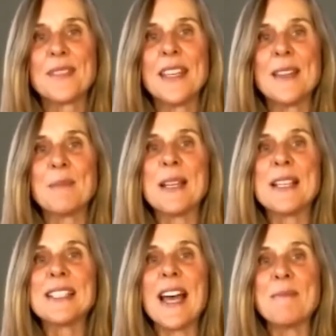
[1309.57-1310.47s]
it
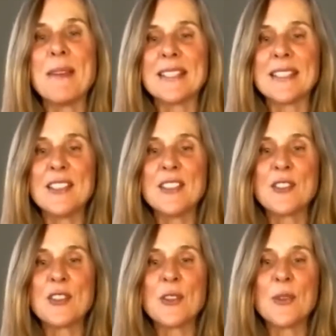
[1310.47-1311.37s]
brings that message
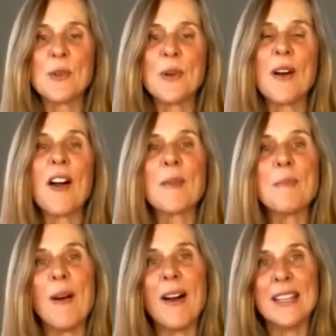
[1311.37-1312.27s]
to our
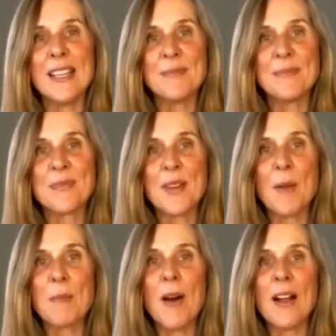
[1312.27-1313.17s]
body
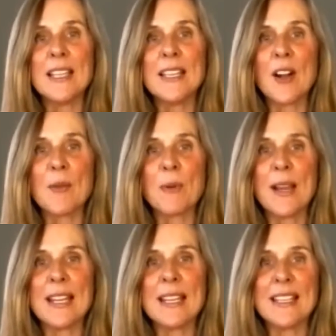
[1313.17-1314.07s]
and our
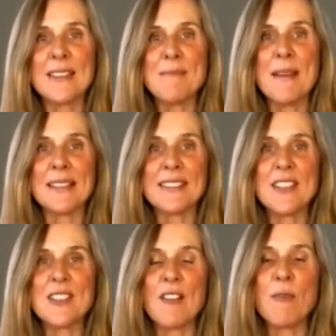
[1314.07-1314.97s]
brain get the
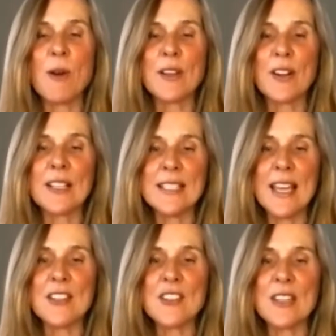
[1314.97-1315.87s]
message of what our
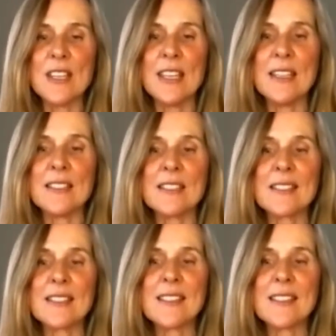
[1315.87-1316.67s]
intention is.